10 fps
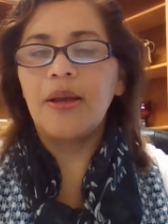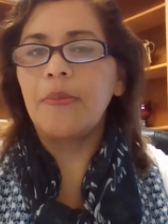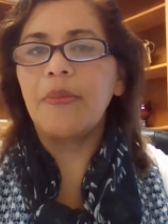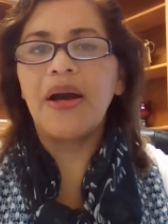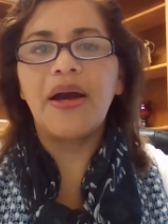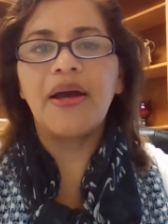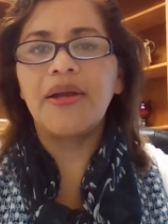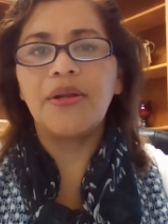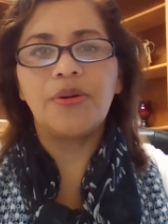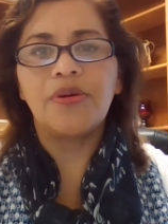
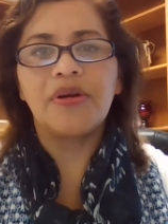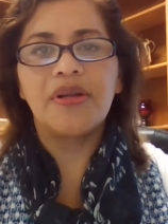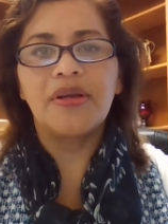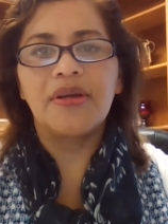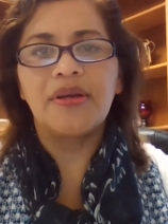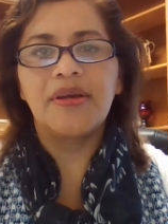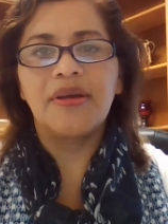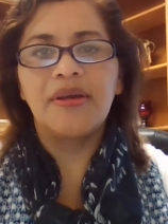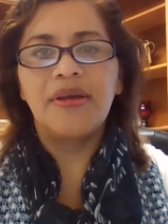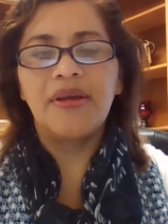my Lord
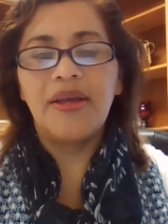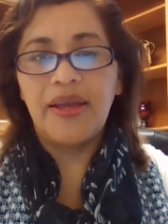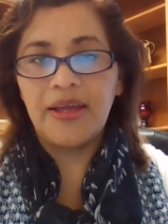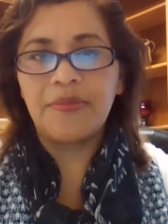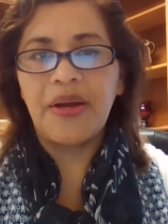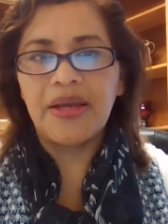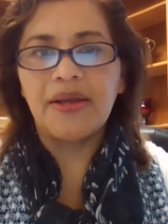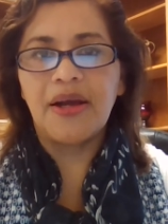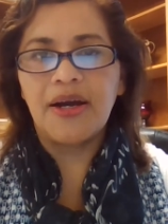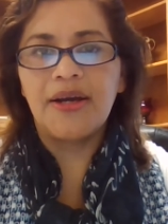and my
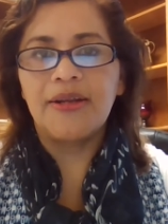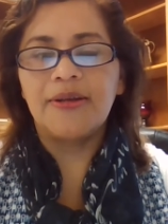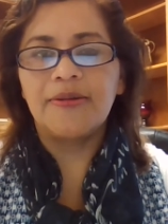God.